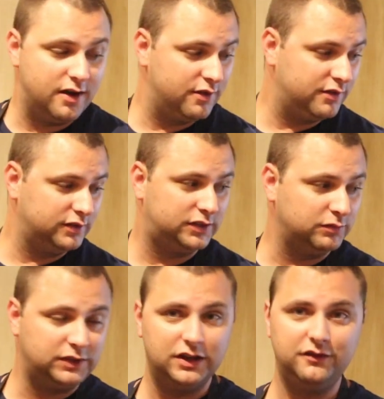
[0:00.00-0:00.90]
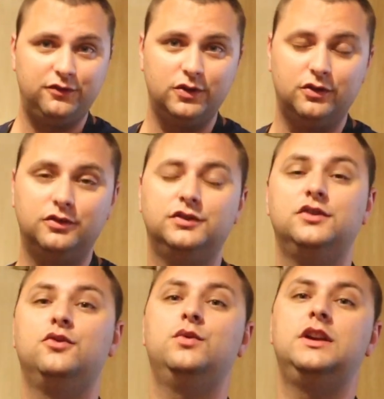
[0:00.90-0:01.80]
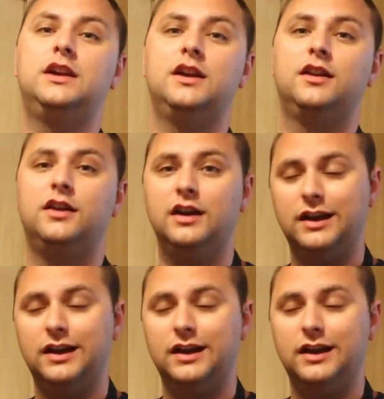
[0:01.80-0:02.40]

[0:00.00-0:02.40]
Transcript: other than some tin foil, so that we can